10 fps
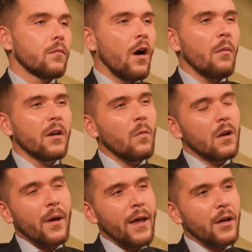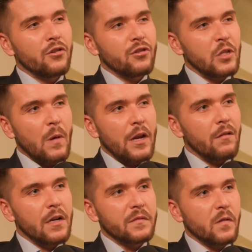why would I want to pay 120
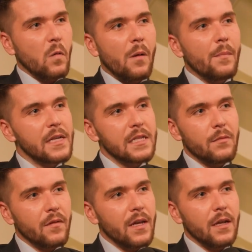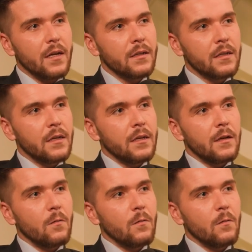grand for a 1-bed in the marina